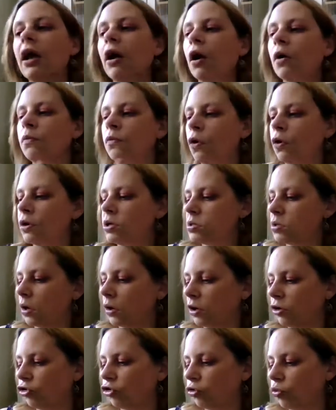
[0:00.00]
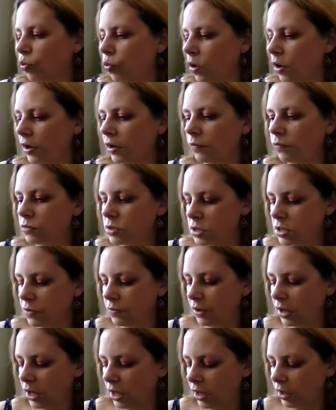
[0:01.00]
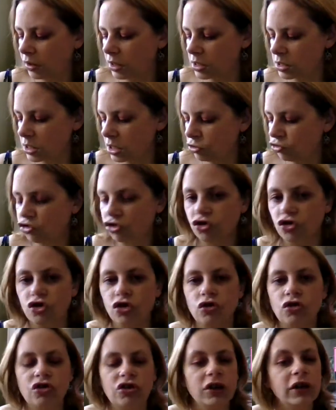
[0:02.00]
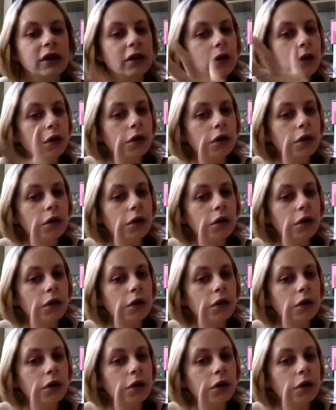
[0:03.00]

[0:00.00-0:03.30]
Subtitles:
I'm not entirely sure why Stephen King is introducing